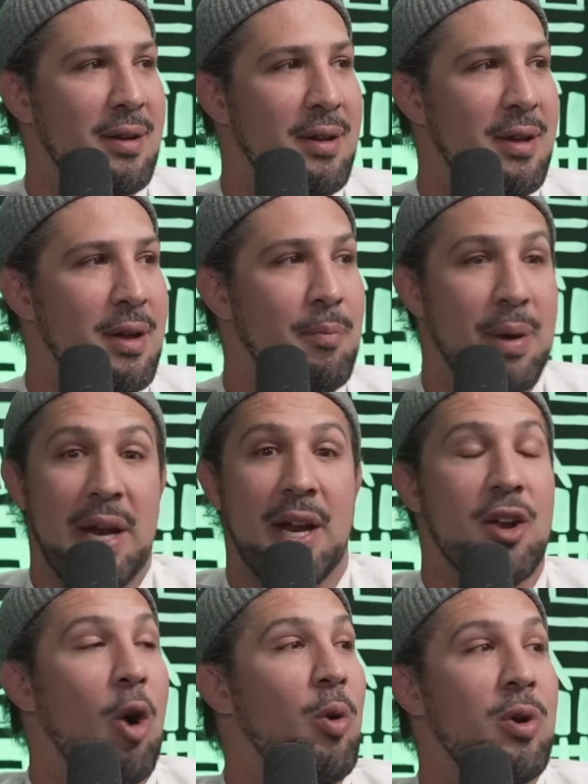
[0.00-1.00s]
Yeah. But he
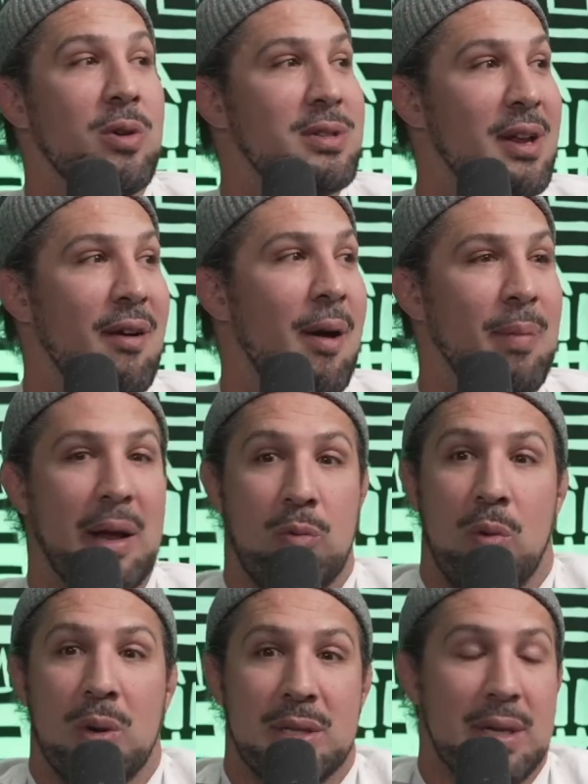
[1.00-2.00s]
didn't know who was gonna. I'm like,
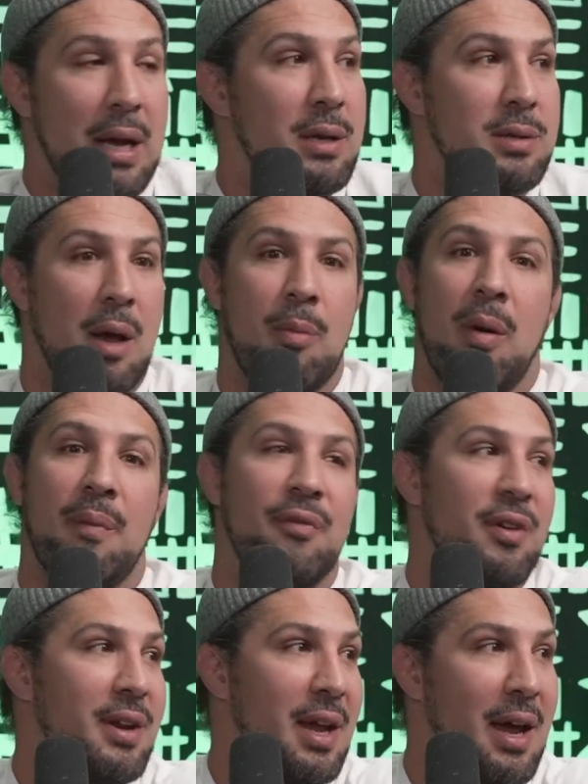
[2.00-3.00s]
well, what's next? He's like, I'm hoping
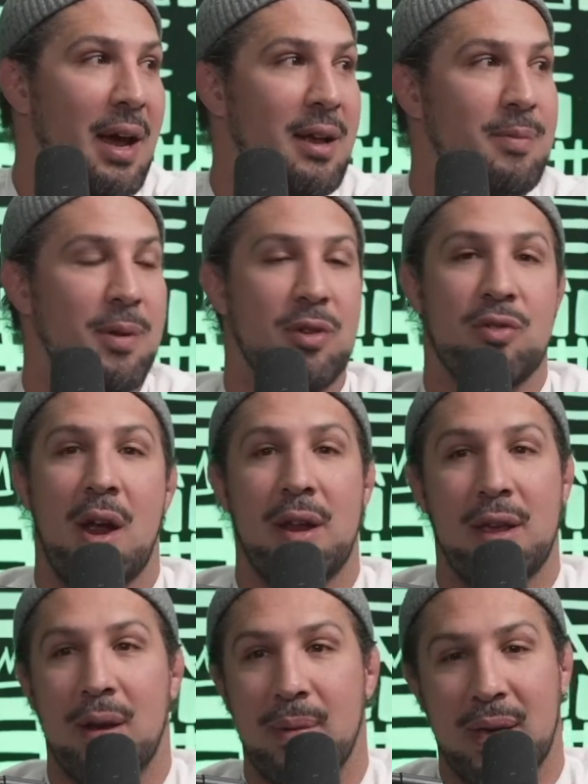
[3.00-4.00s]
for Diaz, but they're trying
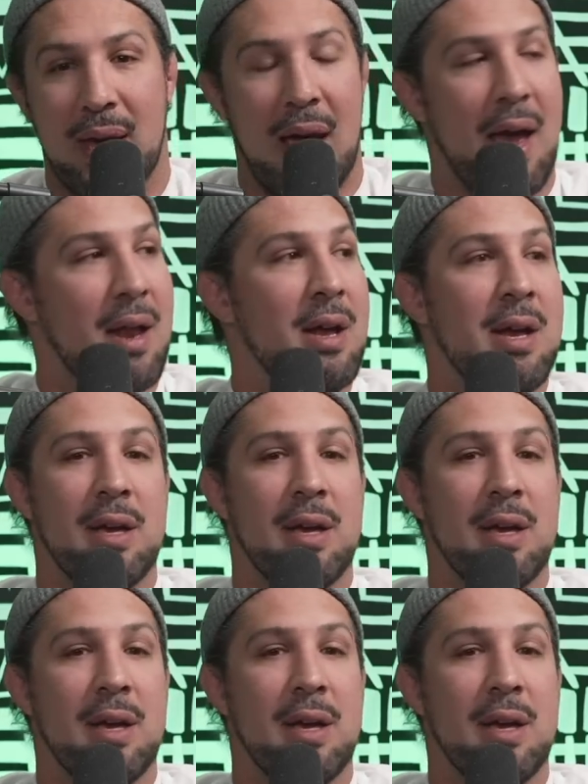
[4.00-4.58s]
to get him. He can't.